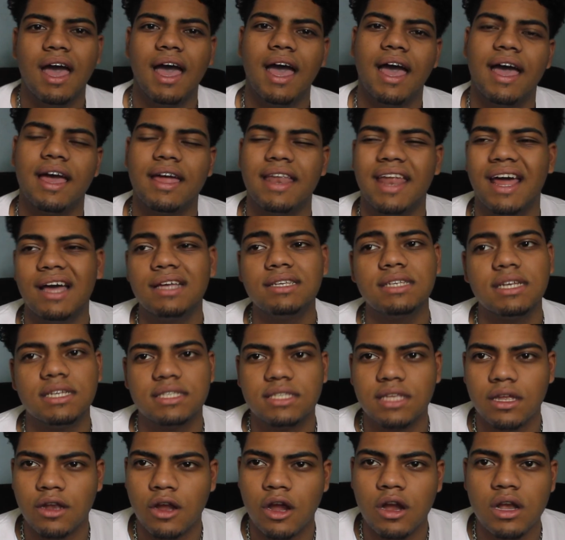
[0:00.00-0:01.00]
And as I
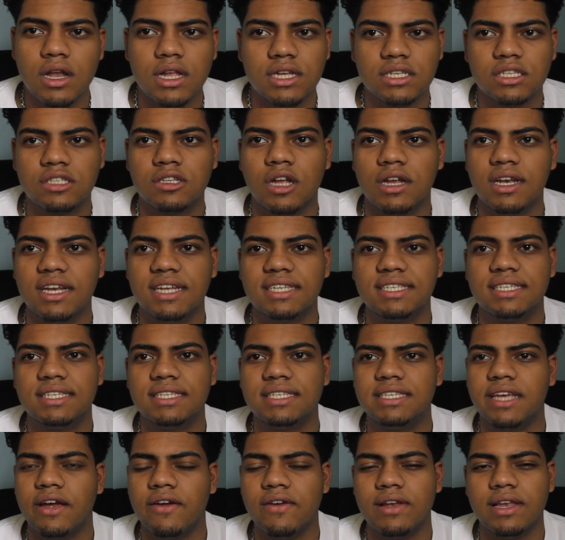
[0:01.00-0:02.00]
said earlier, it's not
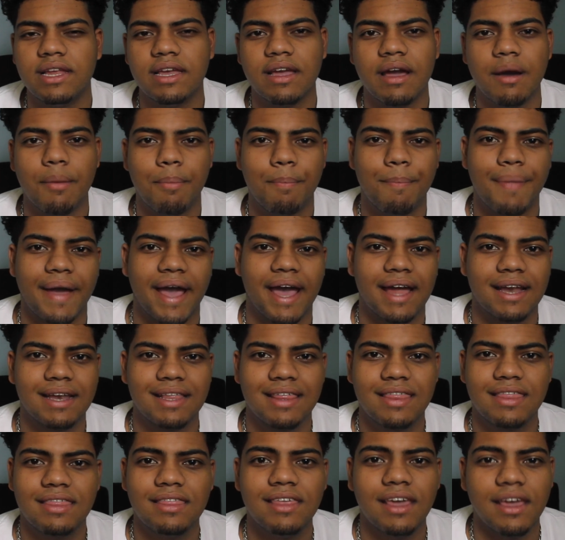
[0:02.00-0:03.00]
necessarily a bad
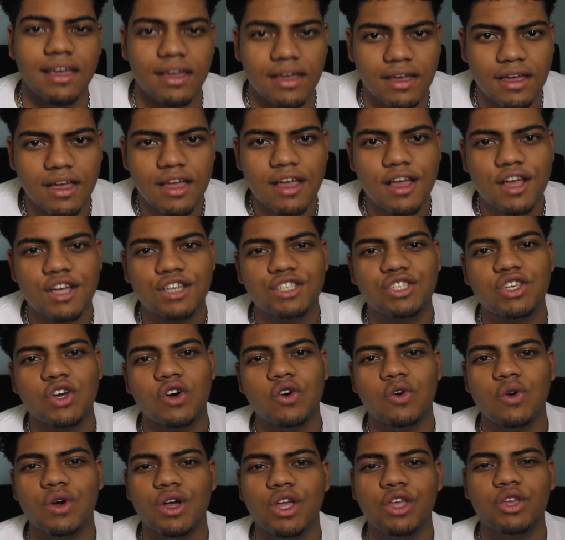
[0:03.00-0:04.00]
thing.
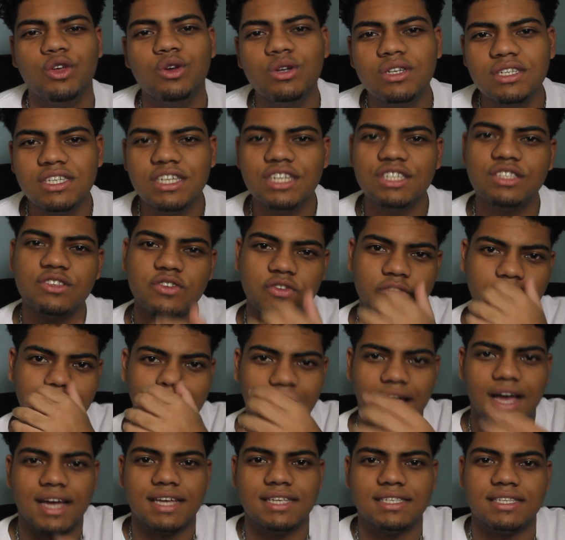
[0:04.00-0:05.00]
So you just need to
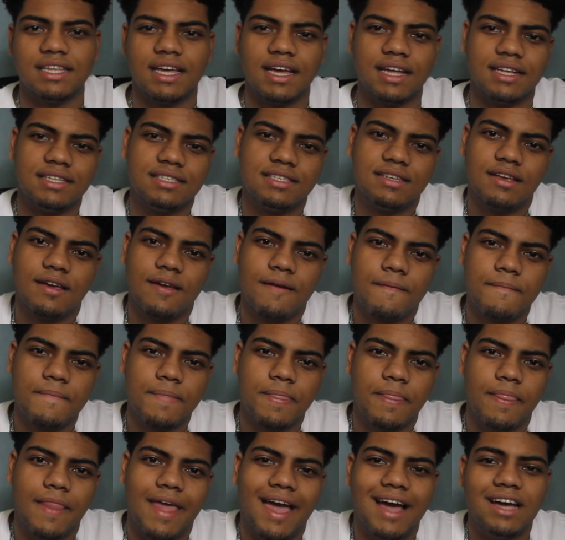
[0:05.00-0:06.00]
realize that
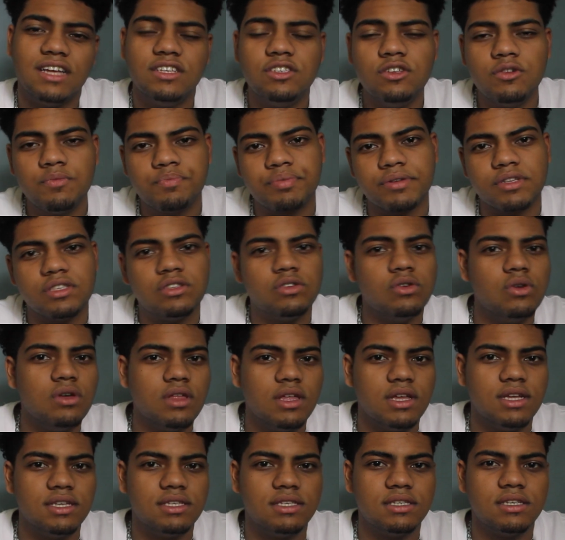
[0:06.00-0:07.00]
as you
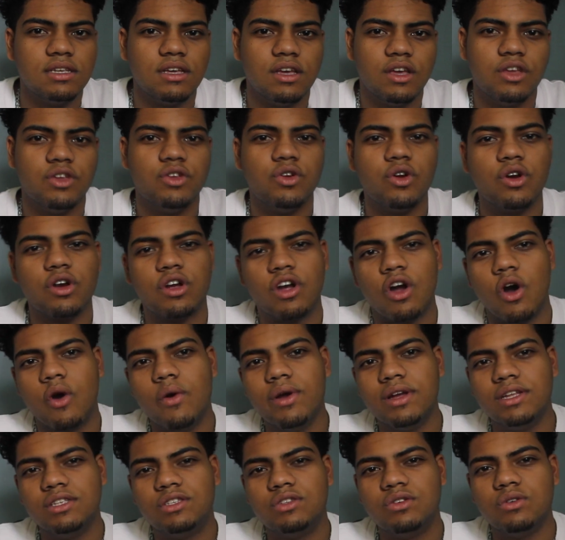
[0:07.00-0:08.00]
pursue this, you're
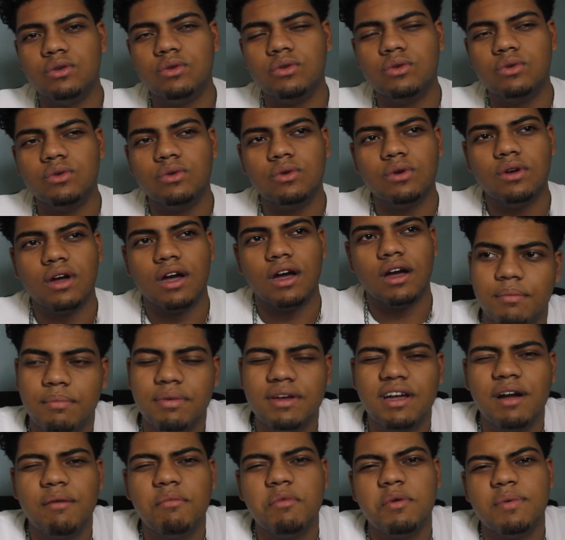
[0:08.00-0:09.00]
going to
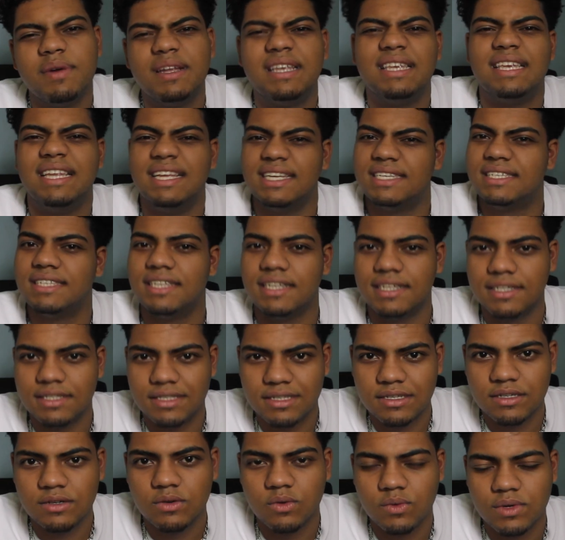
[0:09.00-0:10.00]
become a bit
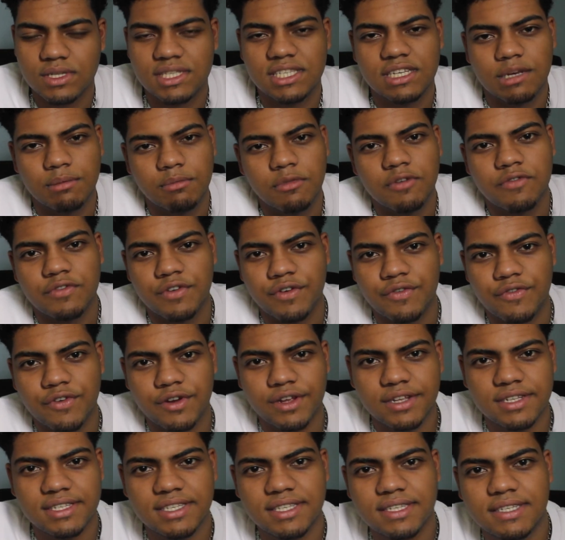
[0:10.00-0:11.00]
distant with some of your
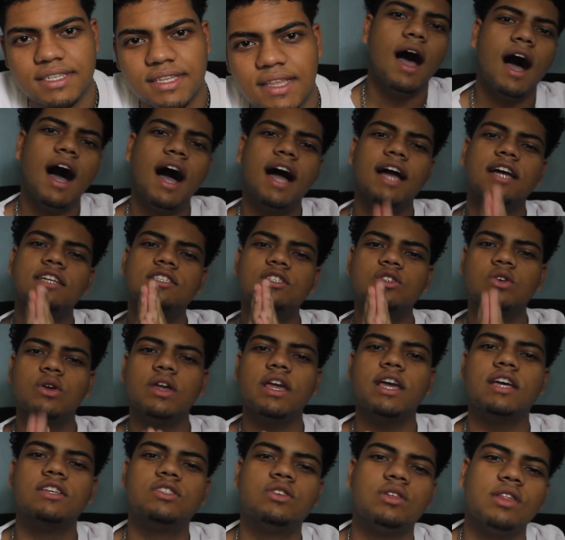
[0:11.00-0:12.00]
friends. Alright, so
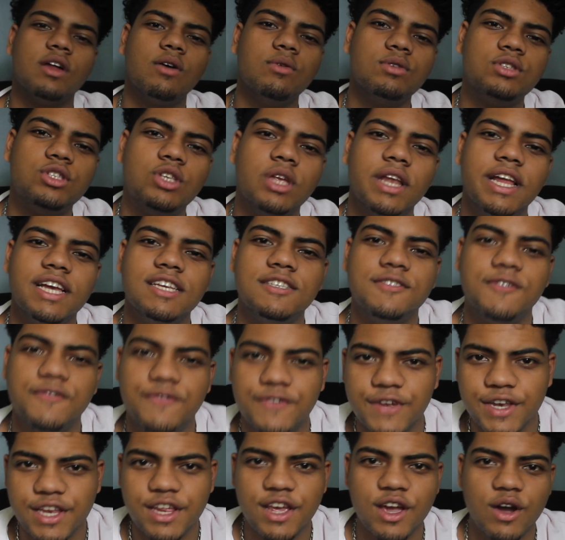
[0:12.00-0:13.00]
yeah, so that was today's
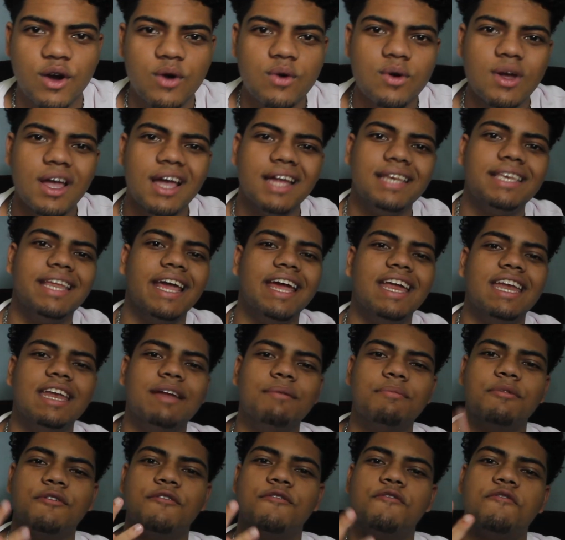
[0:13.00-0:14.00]
video, day
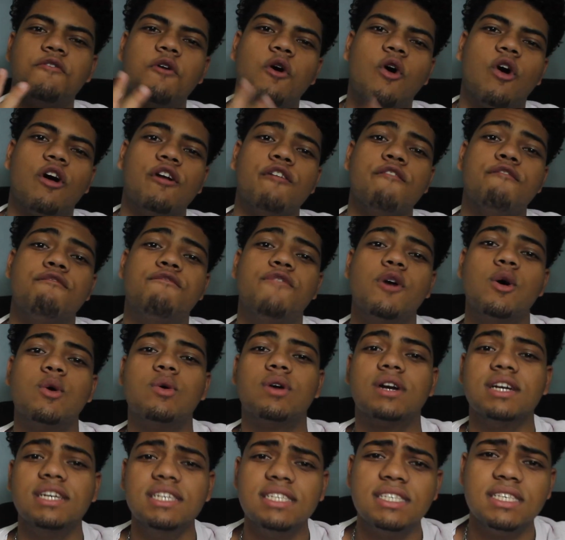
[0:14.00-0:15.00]
number 4 on
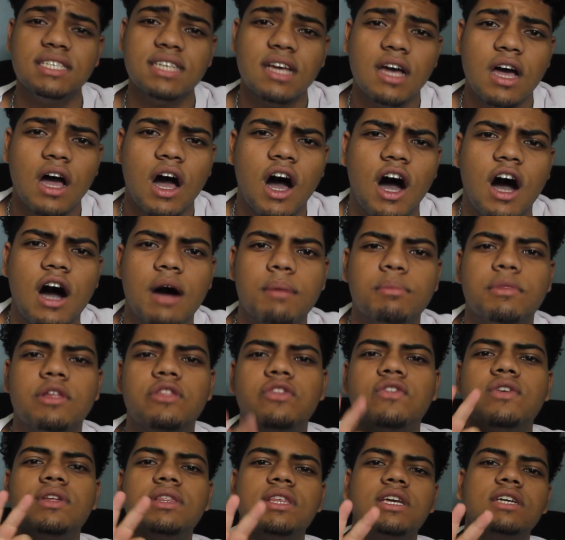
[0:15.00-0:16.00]
focus. The
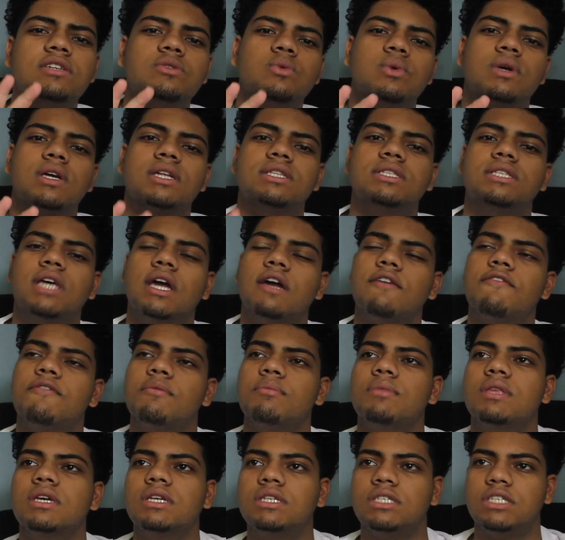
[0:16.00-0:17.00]
3 things we can take
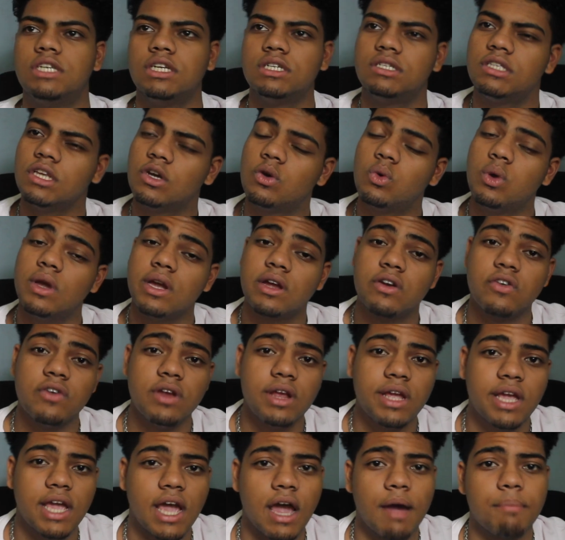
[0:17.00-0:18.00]
from this, just a quick
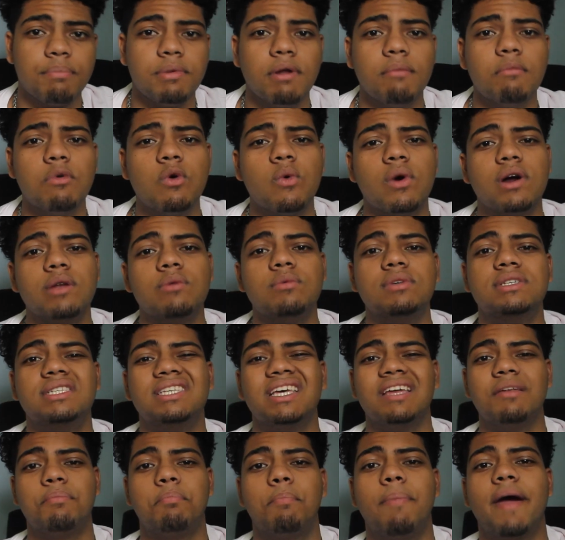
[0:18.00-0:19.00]
recap. Number 1, we
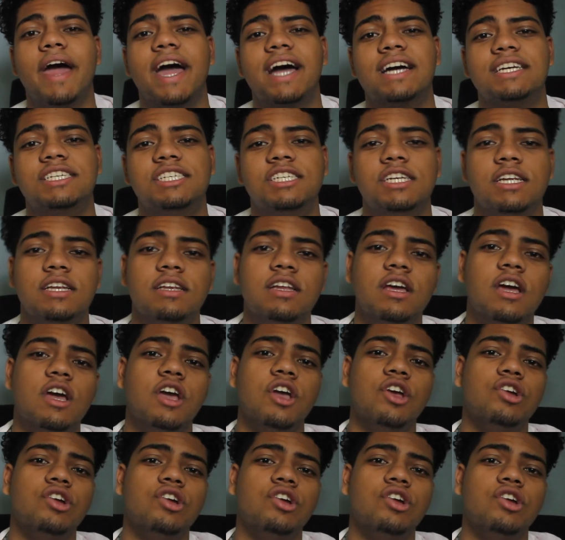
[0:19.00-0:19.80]
said passion.